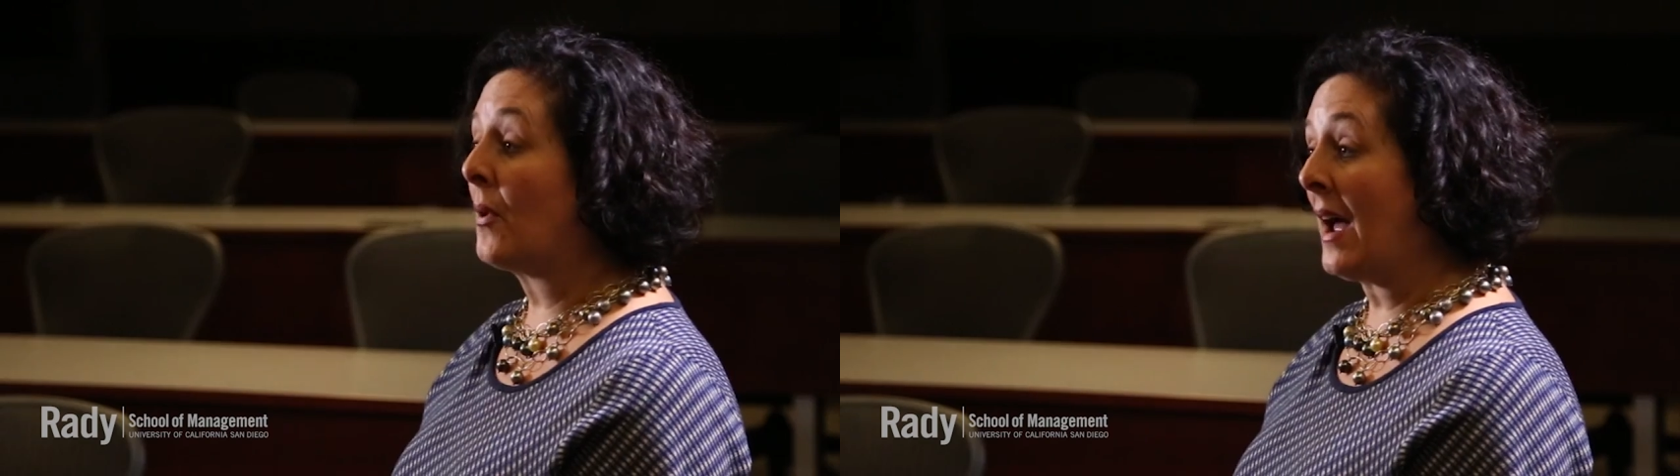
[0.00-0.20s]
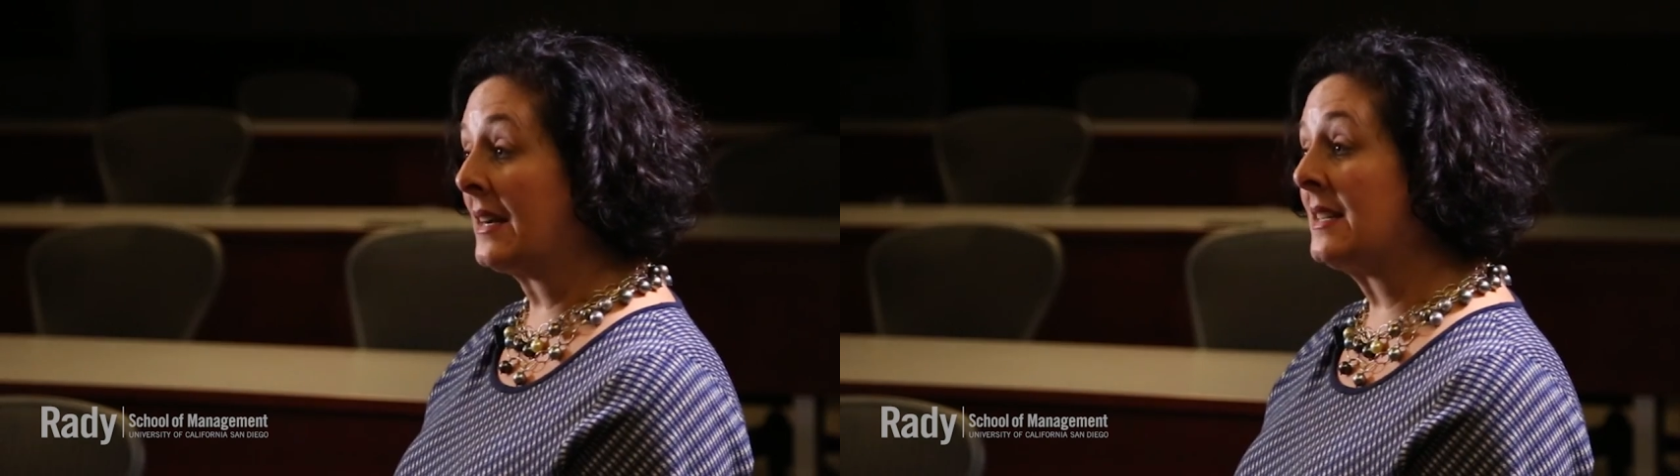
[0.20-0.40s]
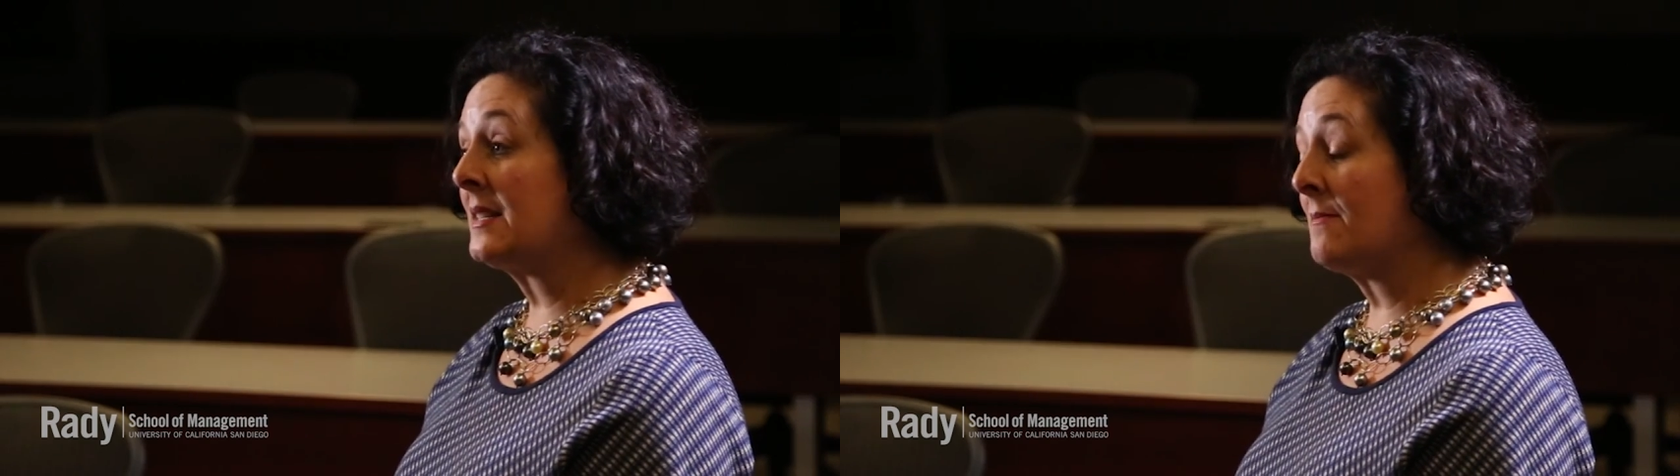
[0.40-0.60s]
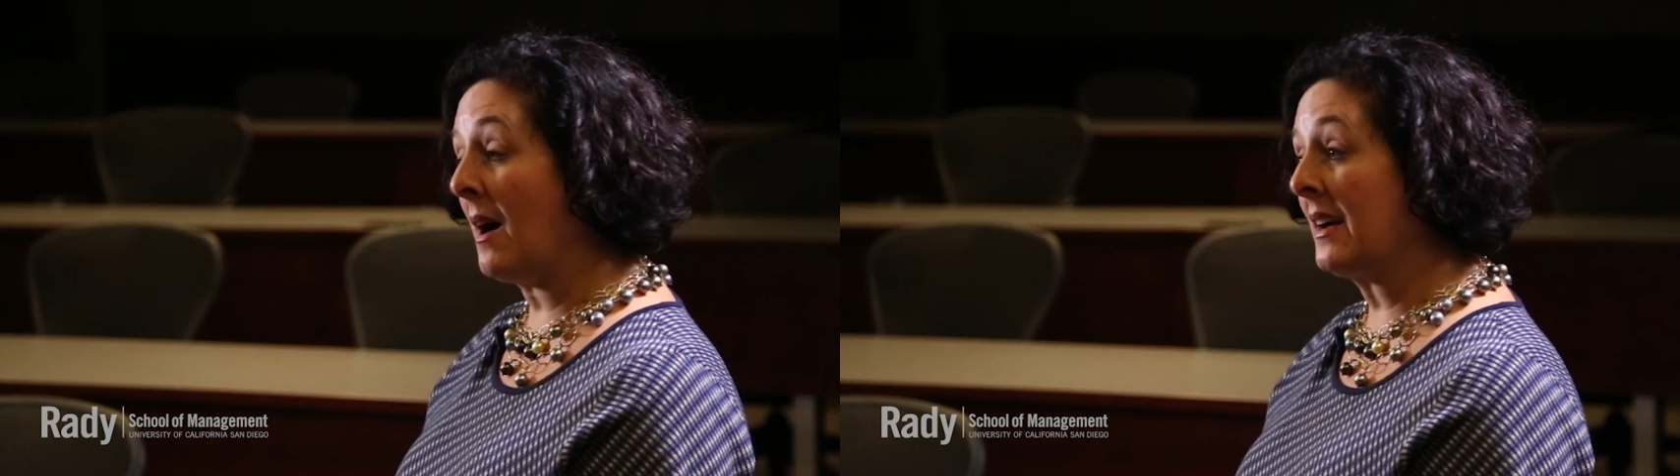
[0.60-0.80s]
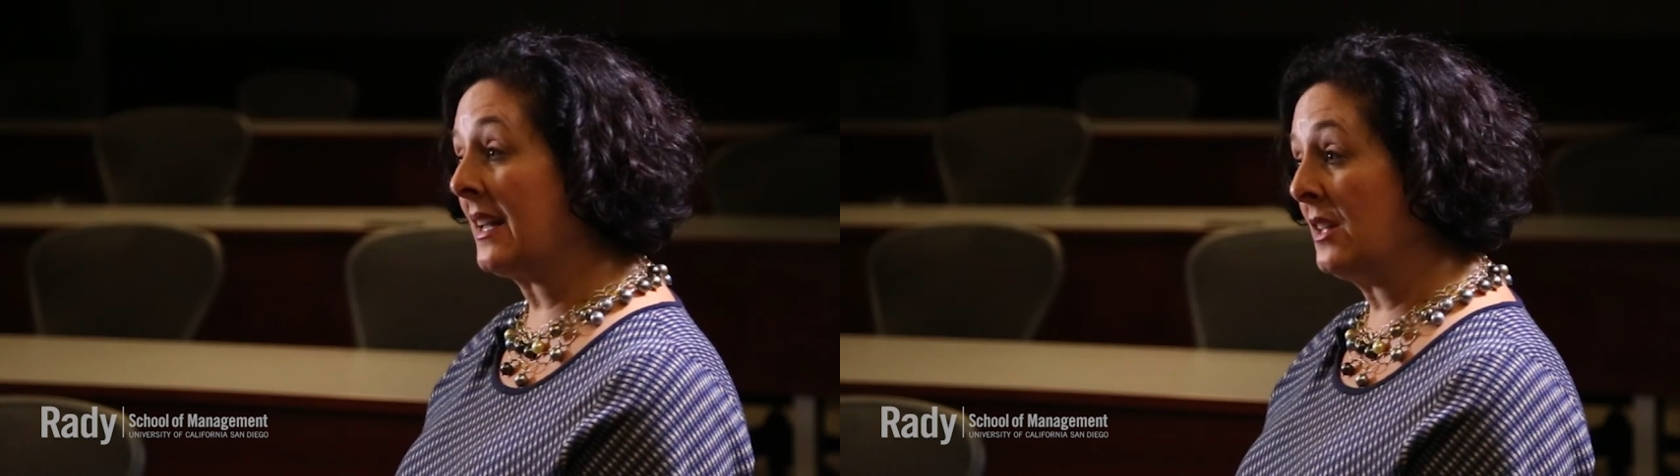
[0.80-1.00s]
practice
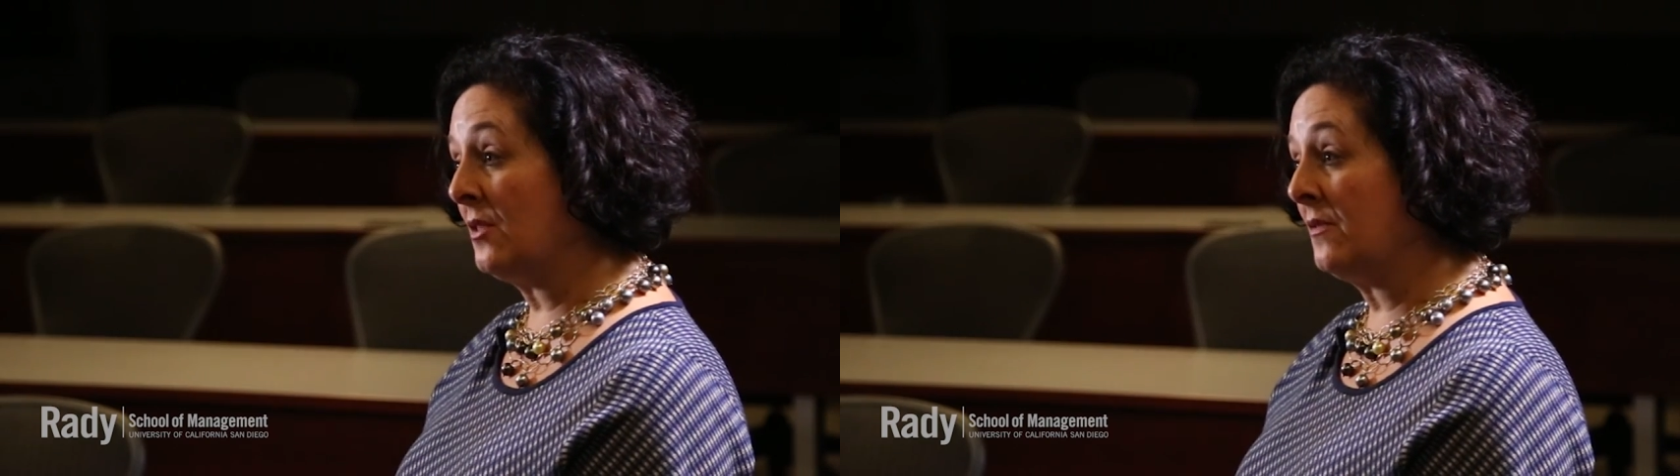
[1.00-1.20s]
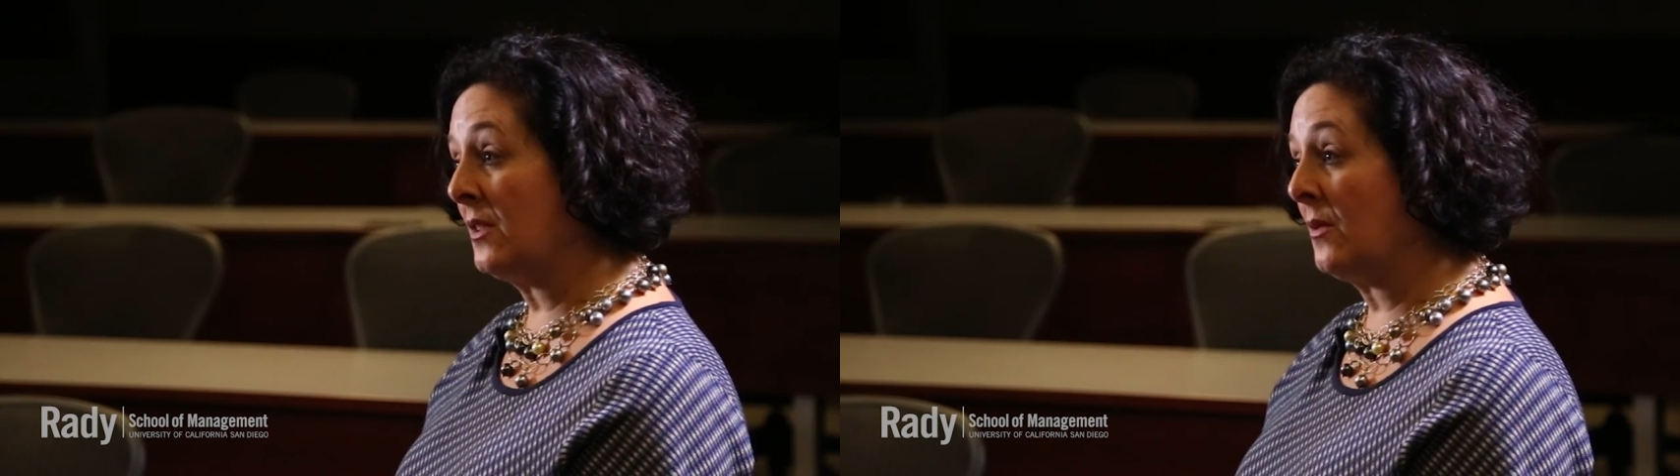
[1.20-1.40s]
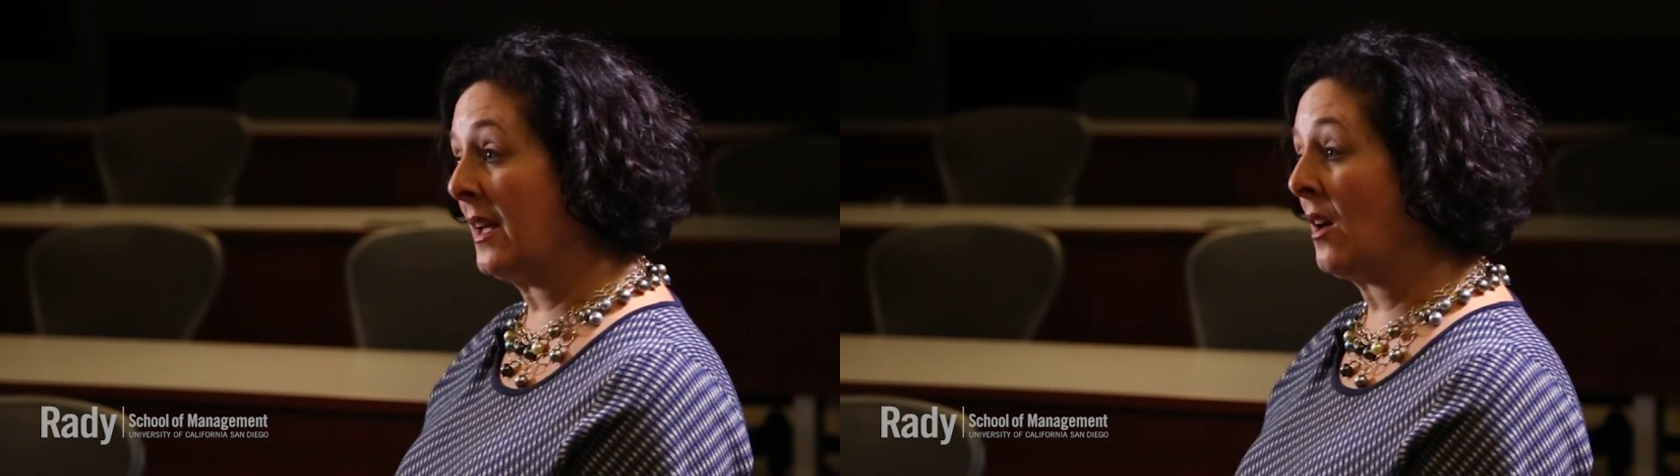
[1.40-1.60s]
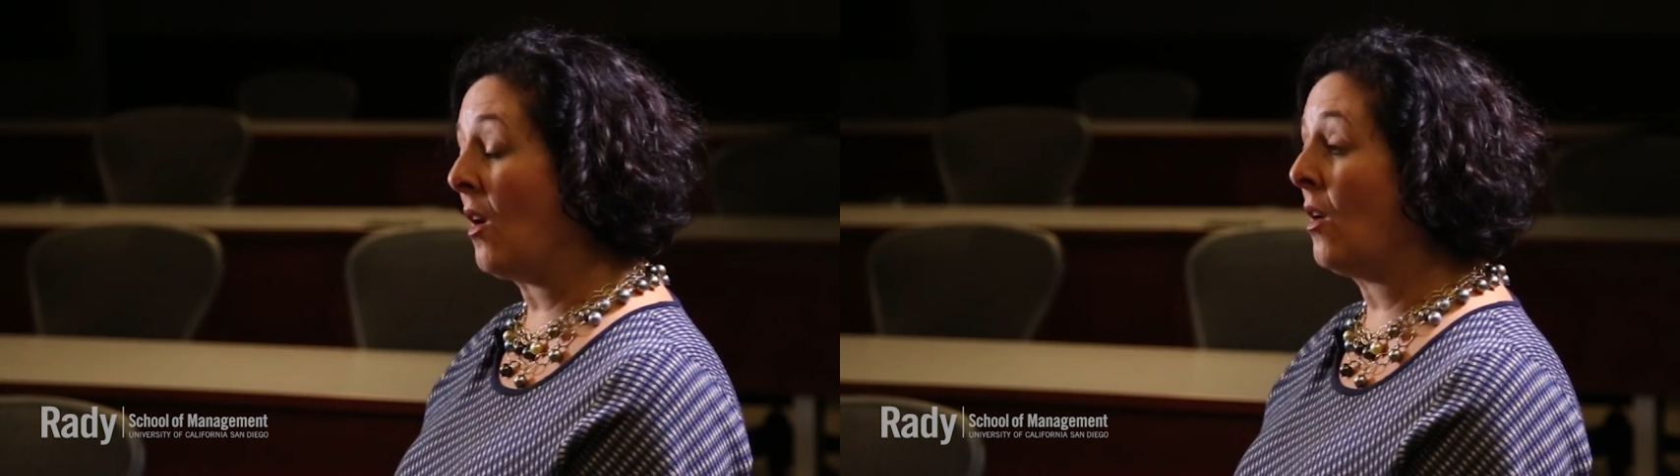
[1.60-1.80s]
mock interviewing